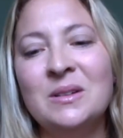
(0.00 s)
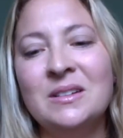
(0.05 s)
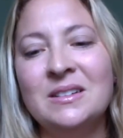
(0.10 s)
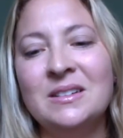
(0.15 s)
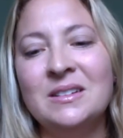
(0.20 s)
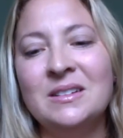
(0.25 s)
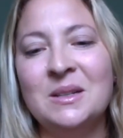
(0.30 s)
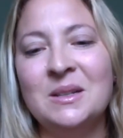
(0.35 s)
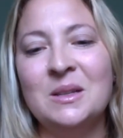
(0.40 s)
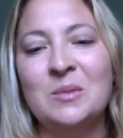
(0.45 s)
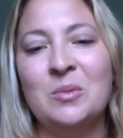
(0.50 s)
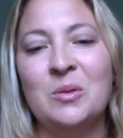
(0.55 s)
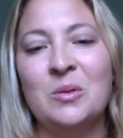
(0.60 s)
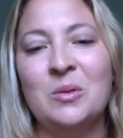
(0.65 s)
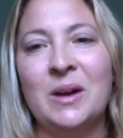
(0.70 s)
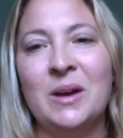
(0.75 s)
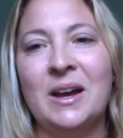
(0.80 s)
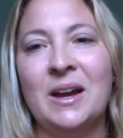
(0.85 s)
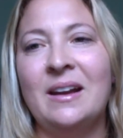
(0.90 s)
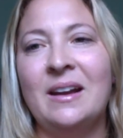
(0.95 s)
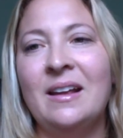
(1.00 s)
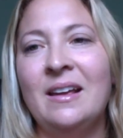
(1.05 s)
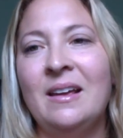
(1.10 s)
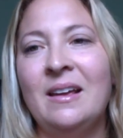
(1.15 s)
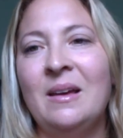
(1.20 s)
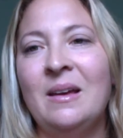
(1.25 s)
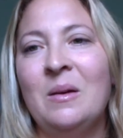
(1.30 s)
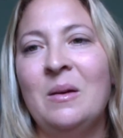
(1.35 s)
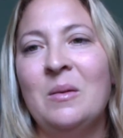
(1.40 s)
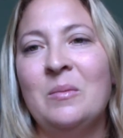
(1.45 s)
and to the point,
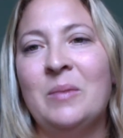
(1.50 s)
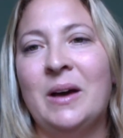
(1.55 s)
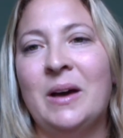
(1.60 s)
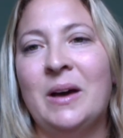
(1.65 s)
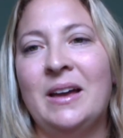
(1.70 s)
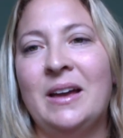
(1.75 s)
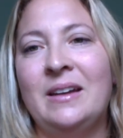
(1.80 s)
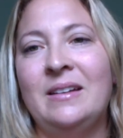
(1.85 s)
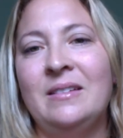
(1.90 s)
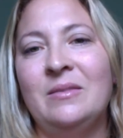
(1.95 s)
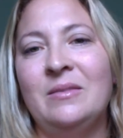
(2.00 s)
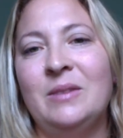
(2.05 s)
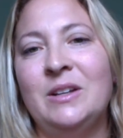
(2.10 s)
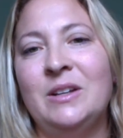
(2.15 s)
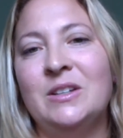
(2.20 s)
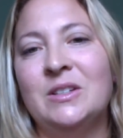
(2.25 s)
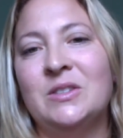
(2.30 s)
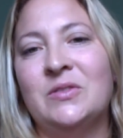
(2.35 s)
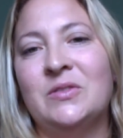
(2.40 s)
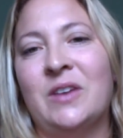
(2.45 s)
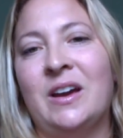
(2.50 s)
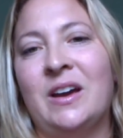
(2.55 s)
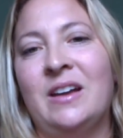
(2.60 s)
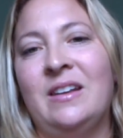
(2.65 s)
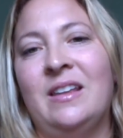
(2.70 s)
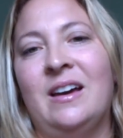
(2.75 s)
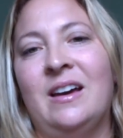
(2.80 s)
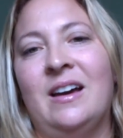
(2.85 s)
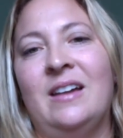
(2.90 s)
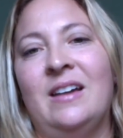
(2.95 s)
but we just
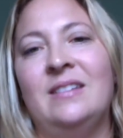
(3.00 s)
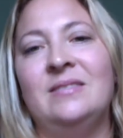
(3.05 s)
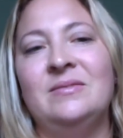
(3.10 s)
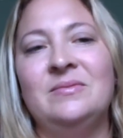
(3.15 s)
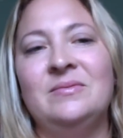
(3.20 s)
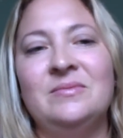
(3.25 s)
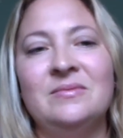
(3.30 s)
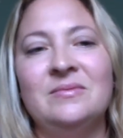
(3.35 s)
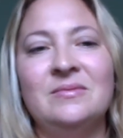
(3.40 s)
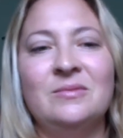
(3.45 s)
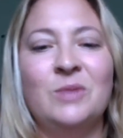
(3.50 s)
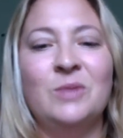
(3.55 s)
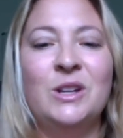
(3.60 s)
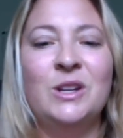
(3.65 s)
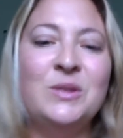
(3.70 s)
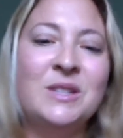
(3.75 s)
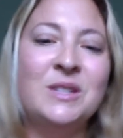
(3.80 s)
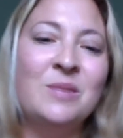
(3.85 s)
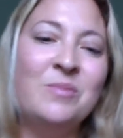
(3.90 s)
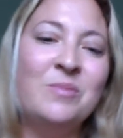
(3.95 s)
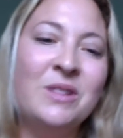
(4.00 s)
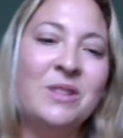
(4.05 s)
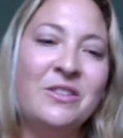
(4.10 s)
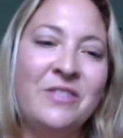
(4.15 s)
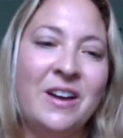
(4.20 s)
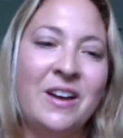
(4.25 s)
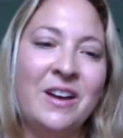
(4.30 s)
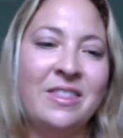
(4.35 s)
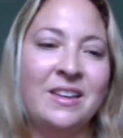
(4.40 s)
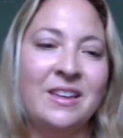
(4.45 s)
find that when you
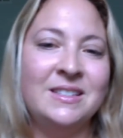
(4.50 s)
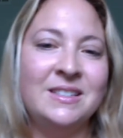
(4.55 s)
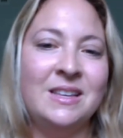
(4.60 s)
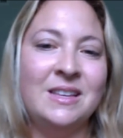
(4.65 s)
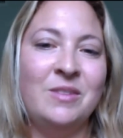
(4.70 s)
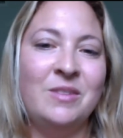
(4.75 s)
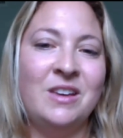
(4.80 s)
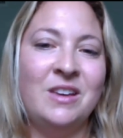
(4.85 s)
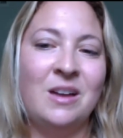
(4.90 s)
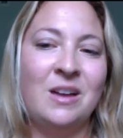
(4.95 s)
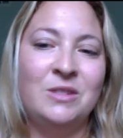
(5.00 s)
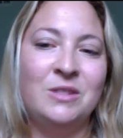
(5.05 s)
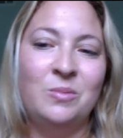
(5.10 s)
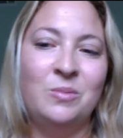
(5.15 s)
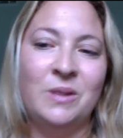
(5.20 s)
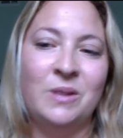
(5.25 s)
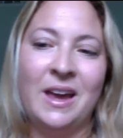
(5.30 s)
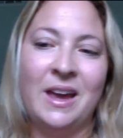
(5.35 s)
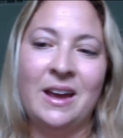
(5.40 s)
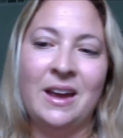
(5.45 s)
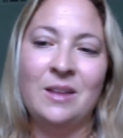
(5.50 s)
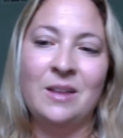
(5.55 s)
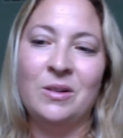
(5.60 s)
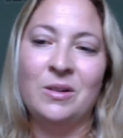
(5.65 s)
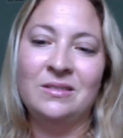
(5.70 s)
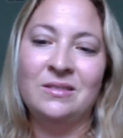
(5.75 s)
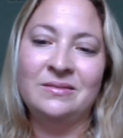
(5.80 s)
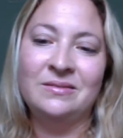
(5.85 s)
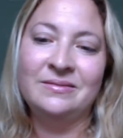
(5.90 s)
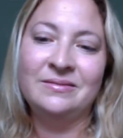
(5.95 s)
simplify things, they become
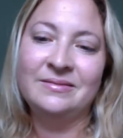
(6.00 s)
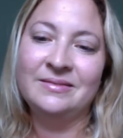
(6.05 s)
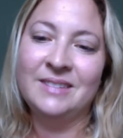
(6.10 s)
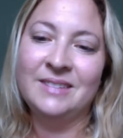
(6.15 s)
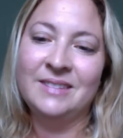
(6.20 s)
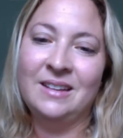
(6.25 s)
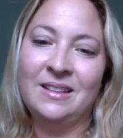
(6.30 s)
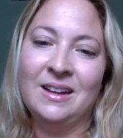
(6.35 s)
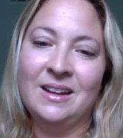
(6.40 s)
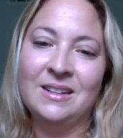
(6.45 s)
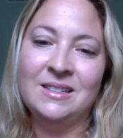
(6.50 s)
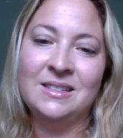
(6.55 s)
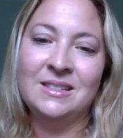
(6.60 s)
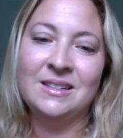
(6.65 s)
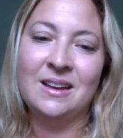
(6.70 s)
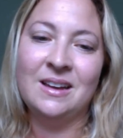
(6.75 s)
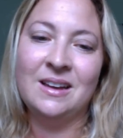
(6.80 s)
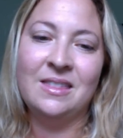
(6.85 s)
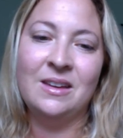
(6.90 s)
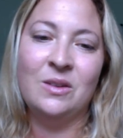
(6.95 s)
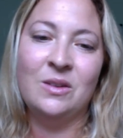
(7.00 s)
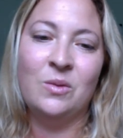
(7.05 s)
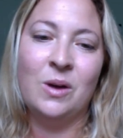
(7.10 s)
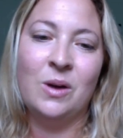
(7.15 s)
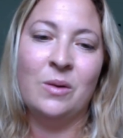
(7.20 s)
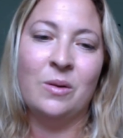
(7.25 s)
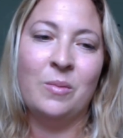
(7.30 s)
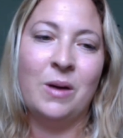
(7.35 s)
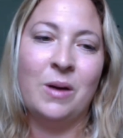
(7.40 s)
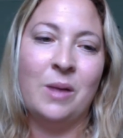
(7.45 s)
duplicatable. And that's, I think, why
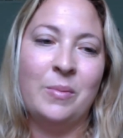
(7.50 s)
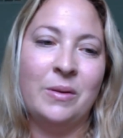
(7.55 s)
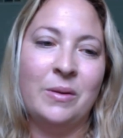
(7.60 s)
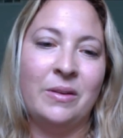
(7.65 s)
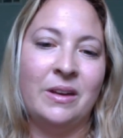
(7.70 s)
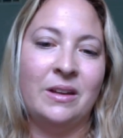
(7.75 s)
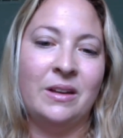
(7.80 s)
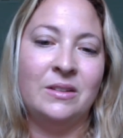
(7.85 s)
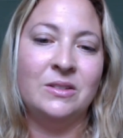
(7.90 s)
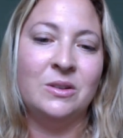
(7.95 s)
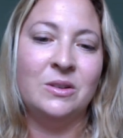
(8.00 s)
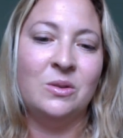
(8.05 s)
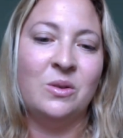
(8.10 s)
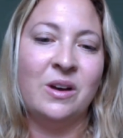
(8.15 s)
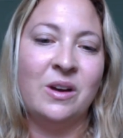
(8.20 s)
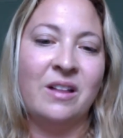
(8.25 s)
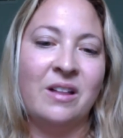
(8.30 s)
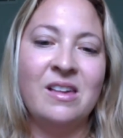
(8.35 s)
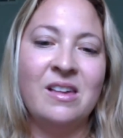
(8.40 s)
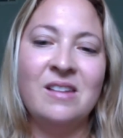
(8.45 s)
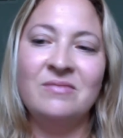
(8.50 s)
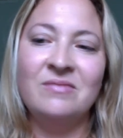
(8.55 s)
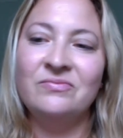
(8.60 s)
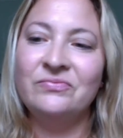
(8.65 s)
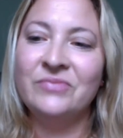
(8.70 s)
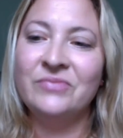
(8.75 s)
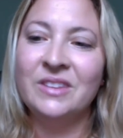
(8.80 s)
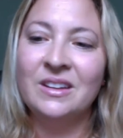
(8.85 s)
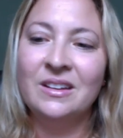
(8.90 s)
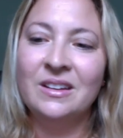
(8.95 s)
we're populating so quickly.
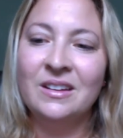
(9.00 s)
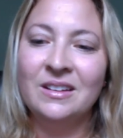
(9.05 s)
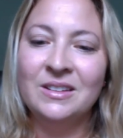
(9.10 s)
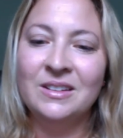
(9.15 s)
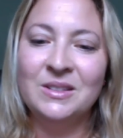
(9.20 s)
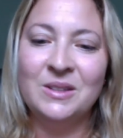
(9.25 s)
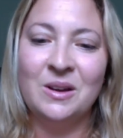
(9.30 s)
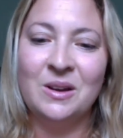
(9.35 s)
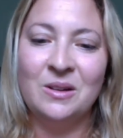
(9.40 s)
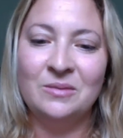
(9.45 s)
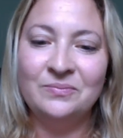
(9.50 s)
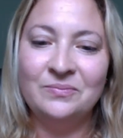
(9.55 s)
So